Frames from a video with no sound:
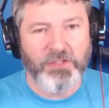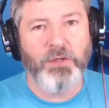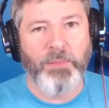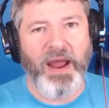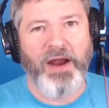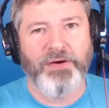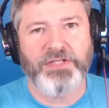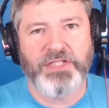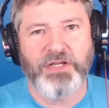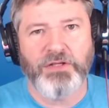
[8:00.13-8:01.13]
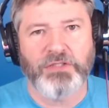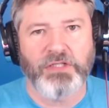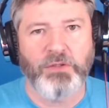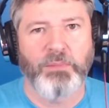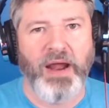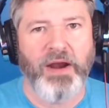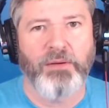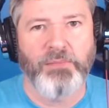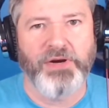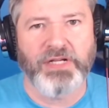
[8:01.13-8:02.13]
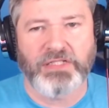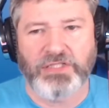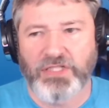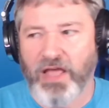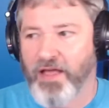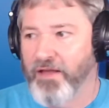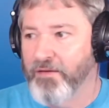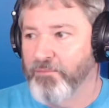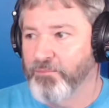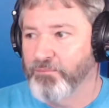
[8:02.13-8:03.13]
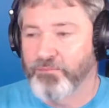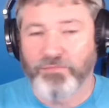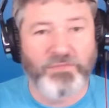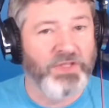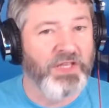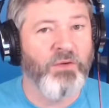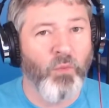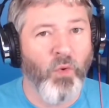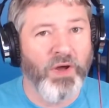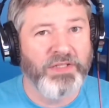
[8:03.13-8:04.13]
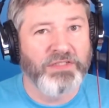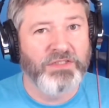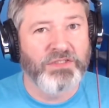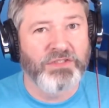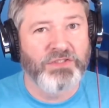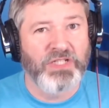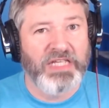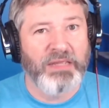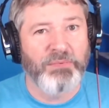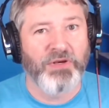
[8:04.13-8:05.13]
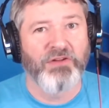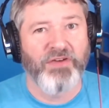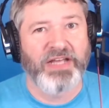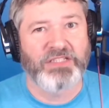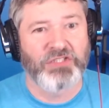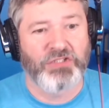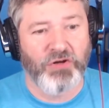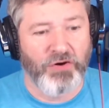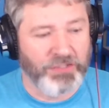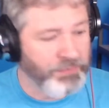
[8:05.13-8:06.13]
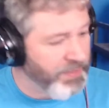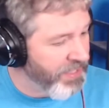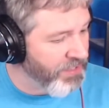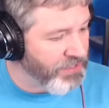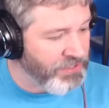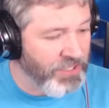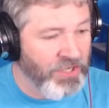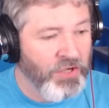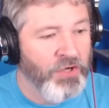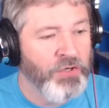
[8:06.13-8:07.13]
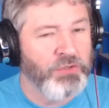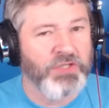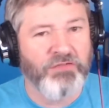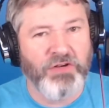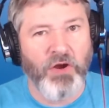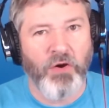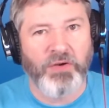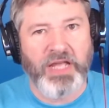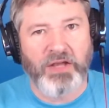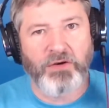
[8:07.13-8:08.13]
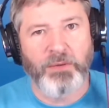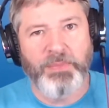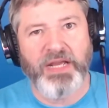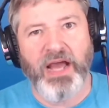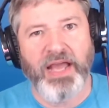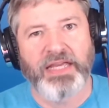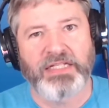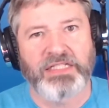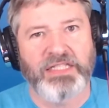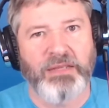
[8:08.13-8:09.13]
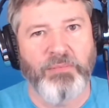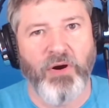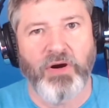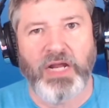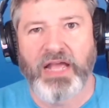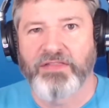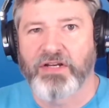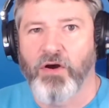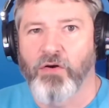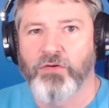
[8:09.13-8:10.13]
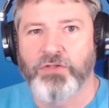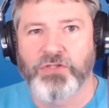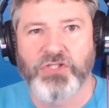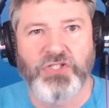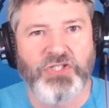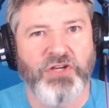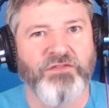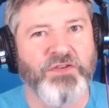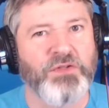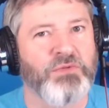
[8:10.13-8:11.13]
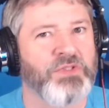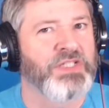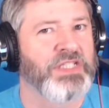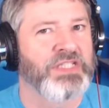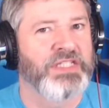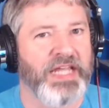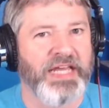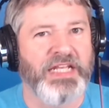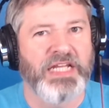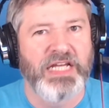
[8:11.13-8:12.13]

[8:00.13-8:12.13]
little power cells, those little power bricks, get one to keep your devices charged, because who's ever gone out on a big hike in a state park and then all your cell phone is dead?